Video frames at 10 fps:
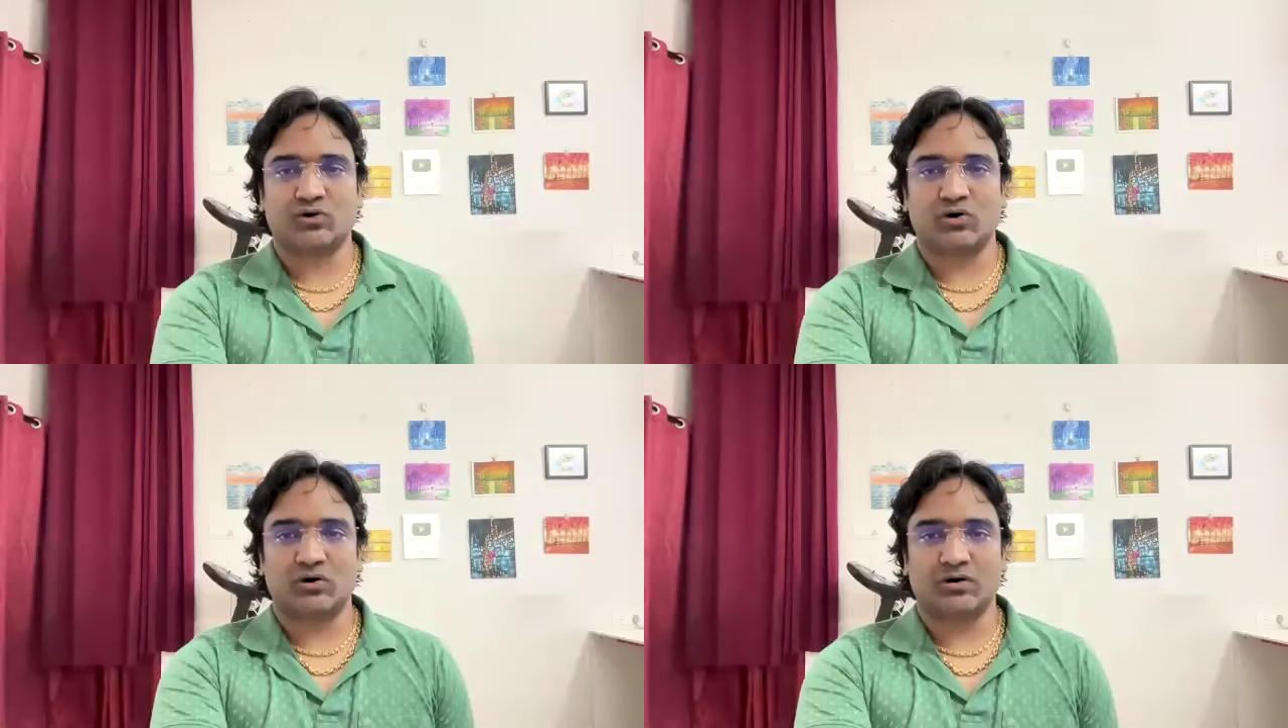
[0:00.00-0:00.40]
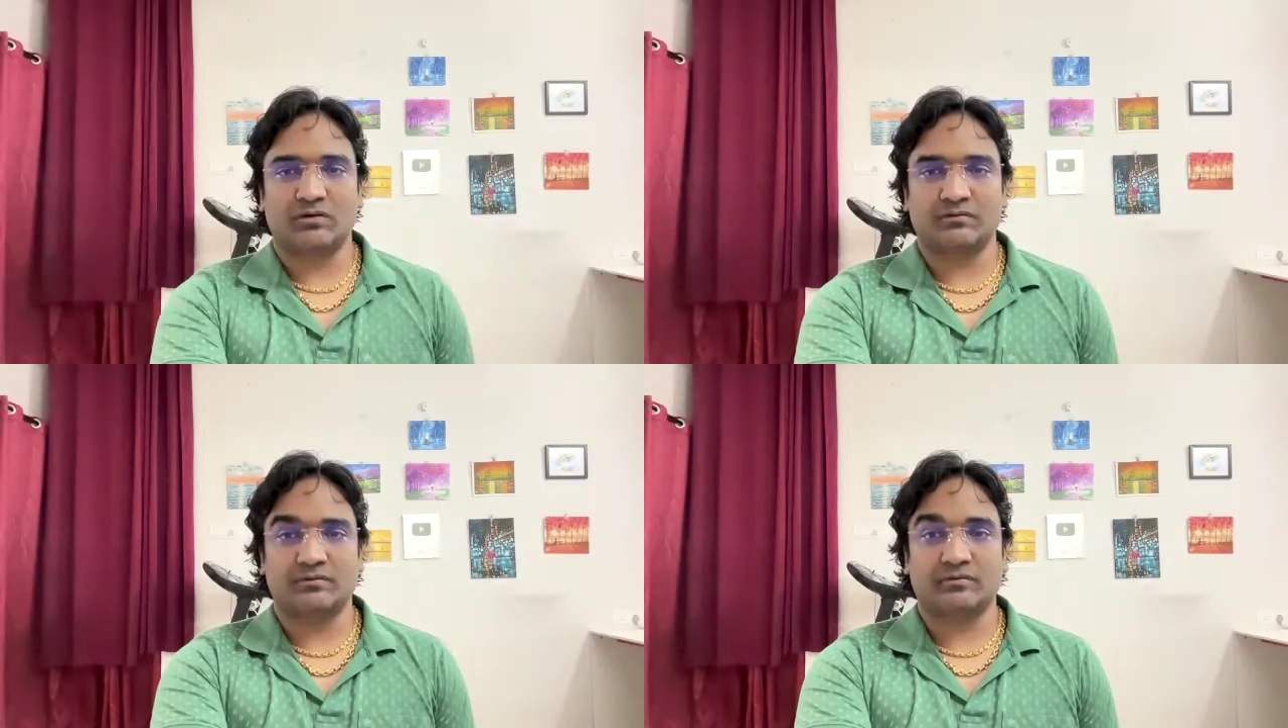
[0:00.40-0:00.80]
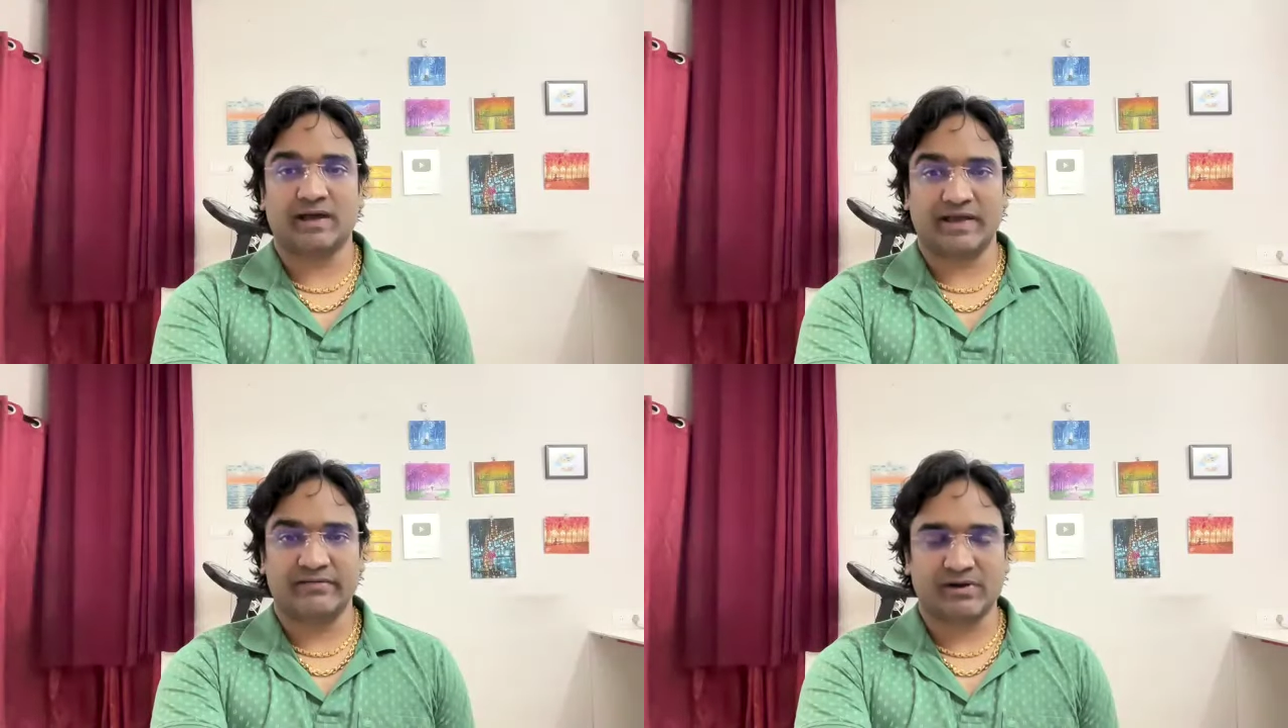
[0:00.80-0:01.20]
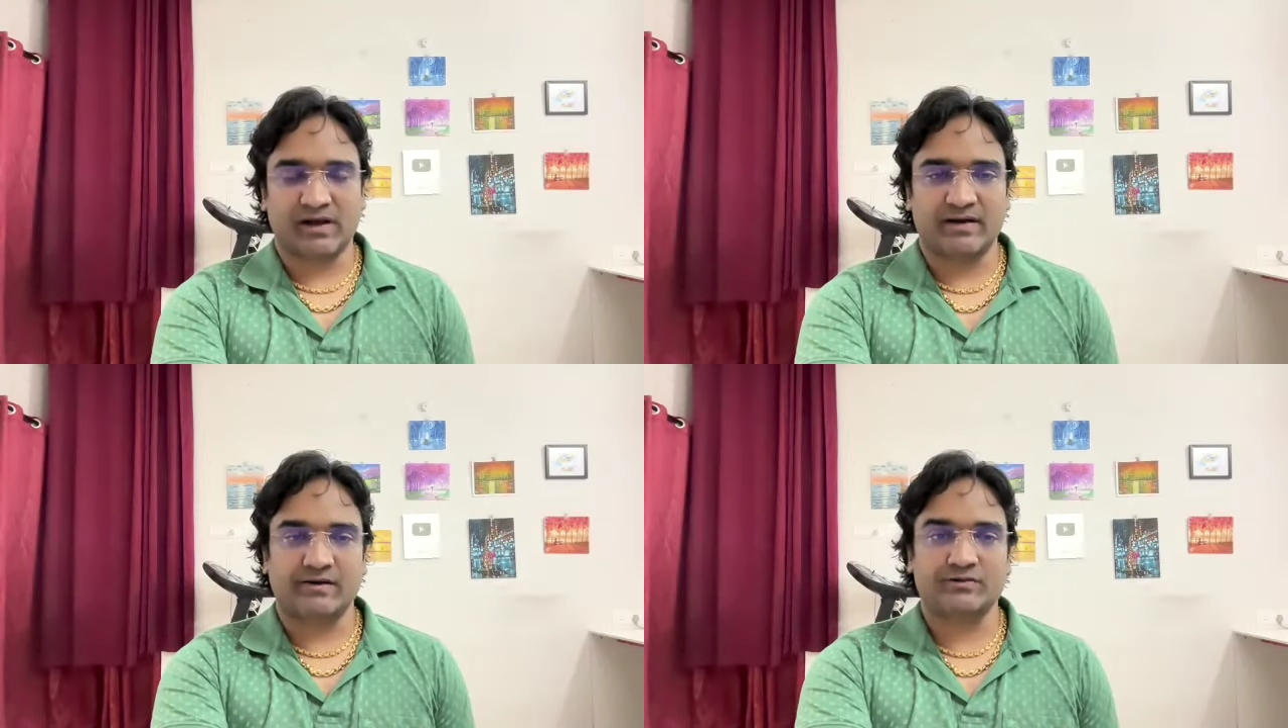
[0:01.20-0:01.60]
on live
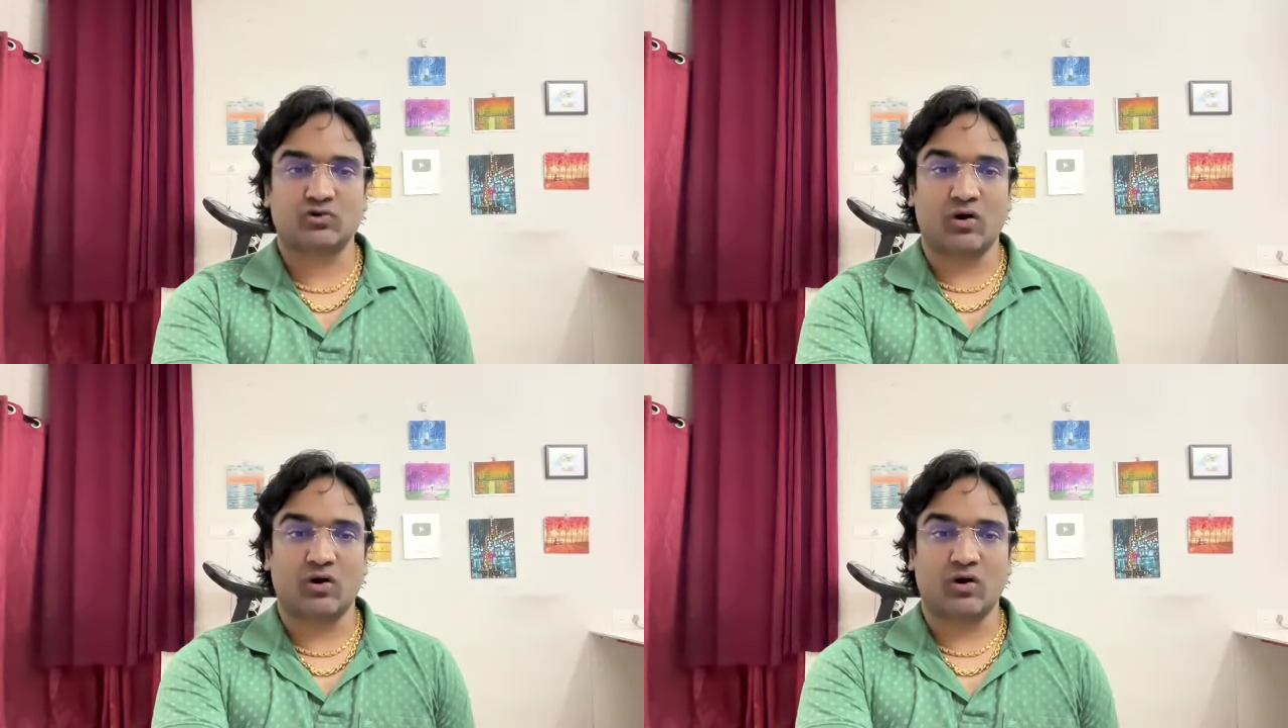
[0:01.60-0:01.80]
clients,